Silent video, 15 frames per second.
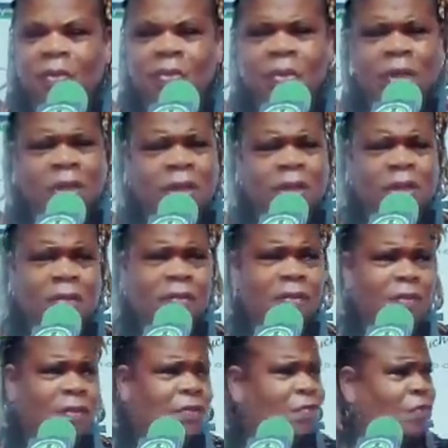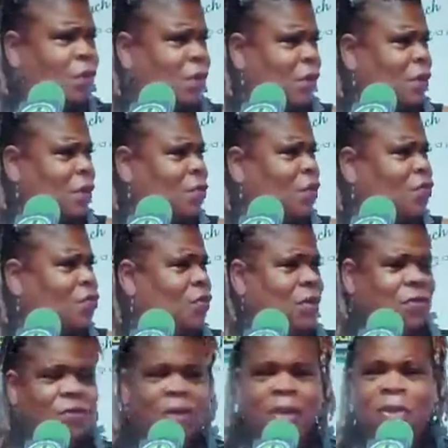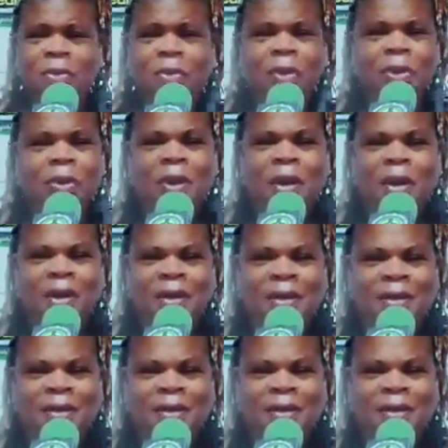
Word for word: what is this really, what's really, really going on?